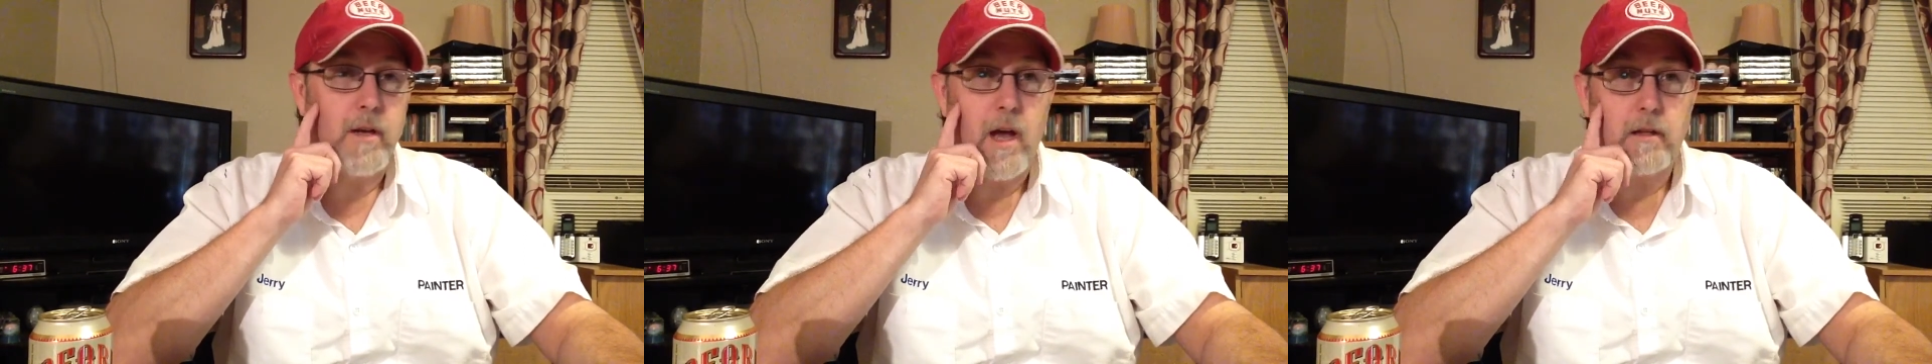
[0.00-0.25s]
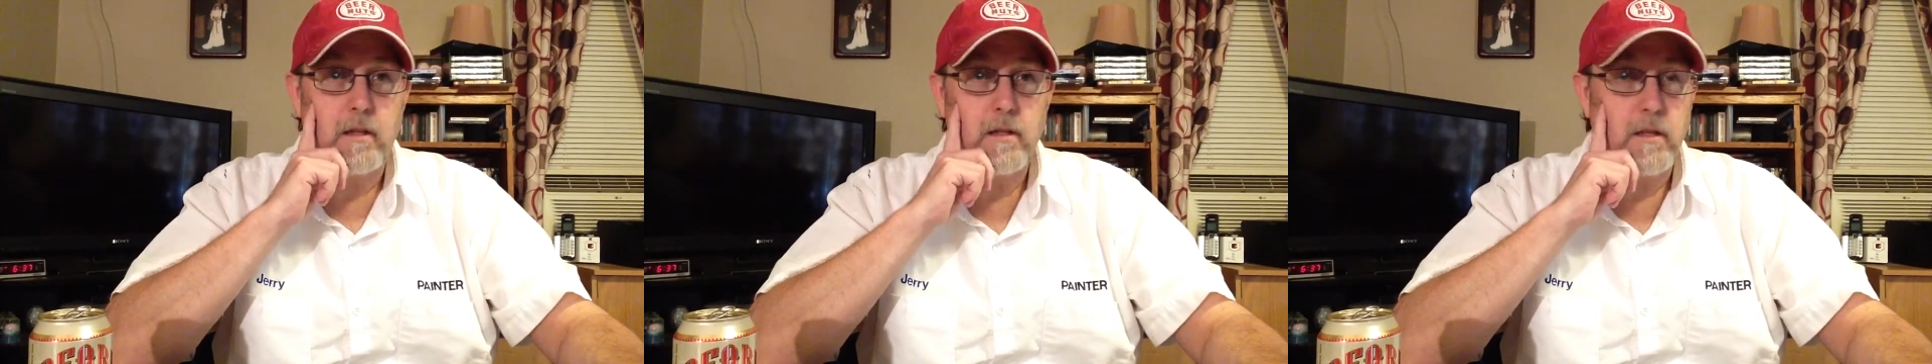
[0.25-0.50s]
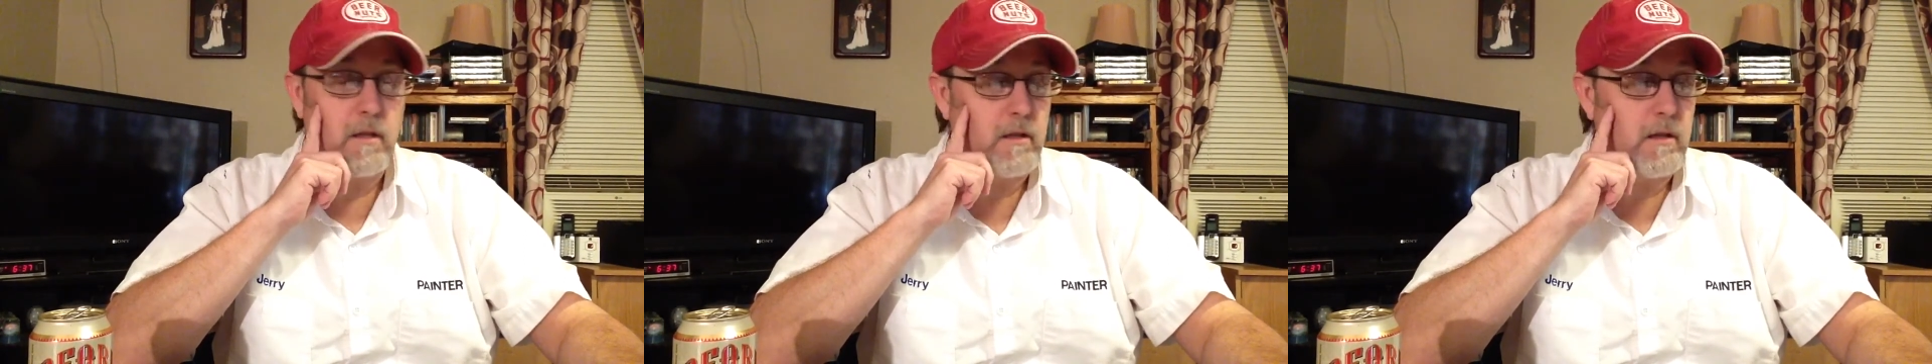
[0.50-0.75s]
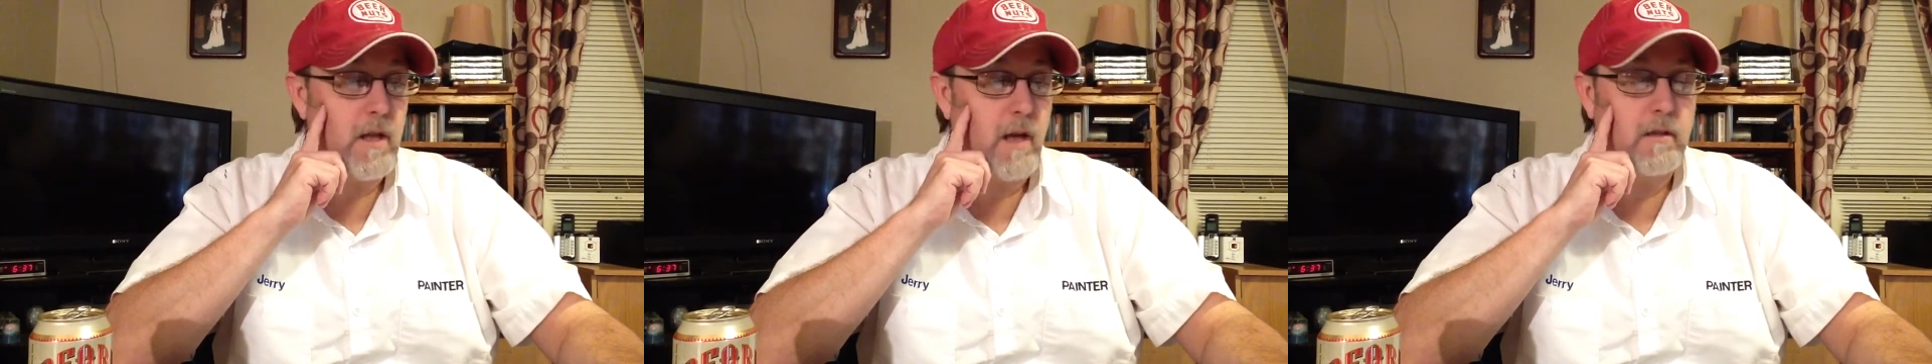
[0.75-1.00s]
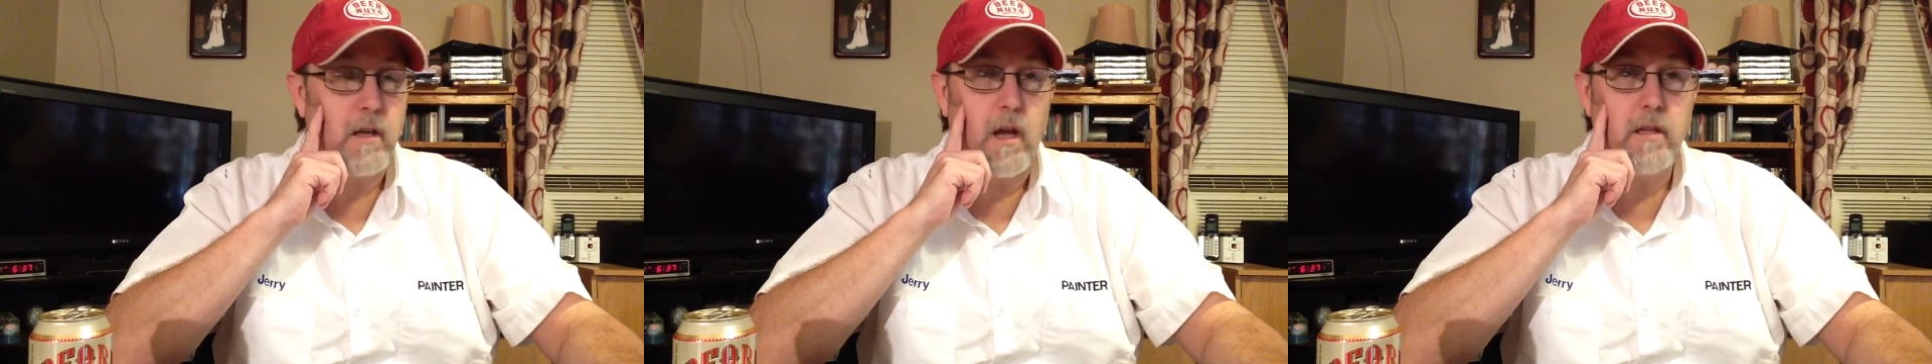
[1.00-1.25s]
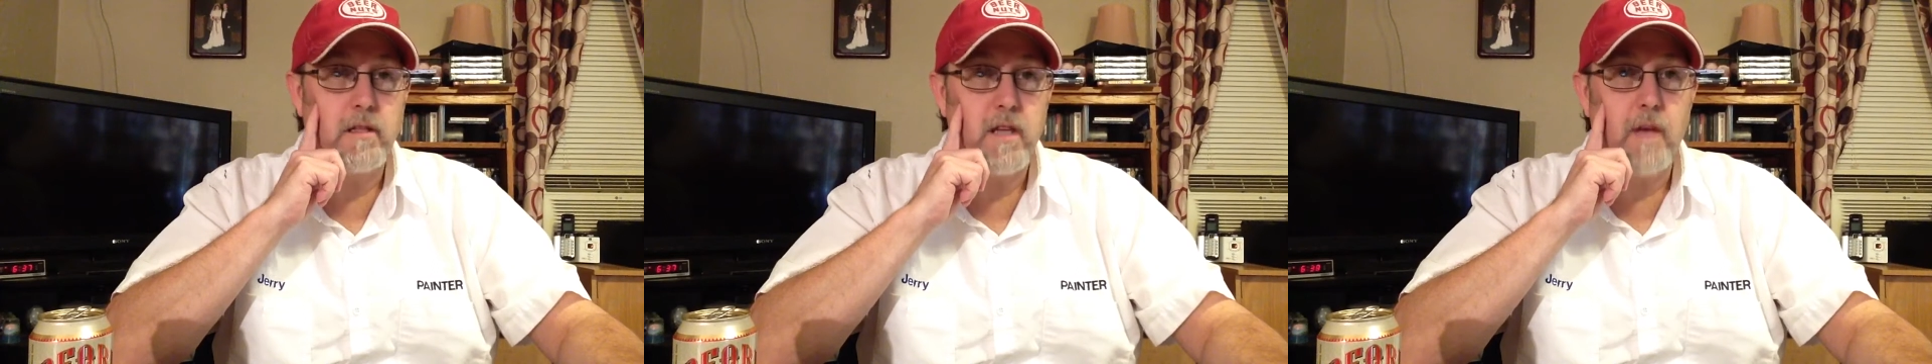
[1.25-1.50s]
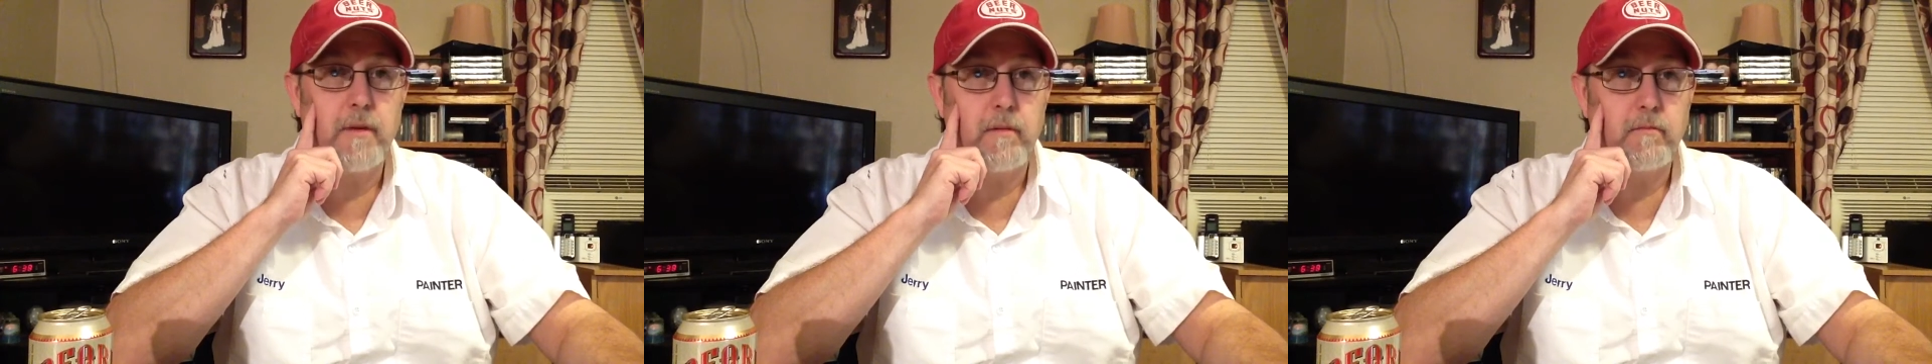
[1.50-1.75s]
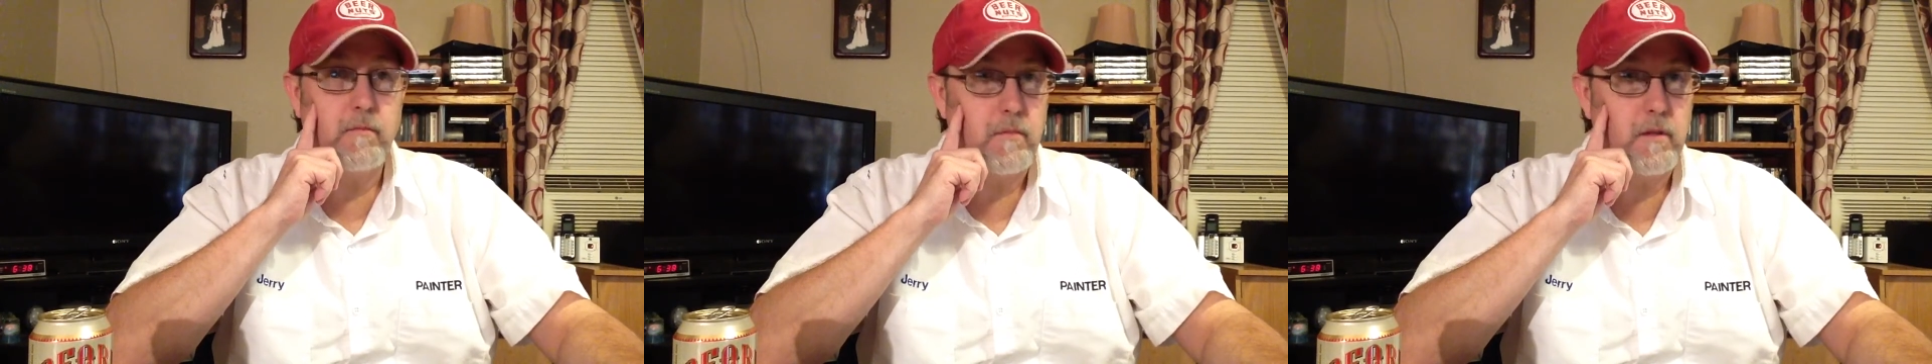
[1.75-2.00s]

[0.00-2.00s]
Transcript: not to not to unsub him,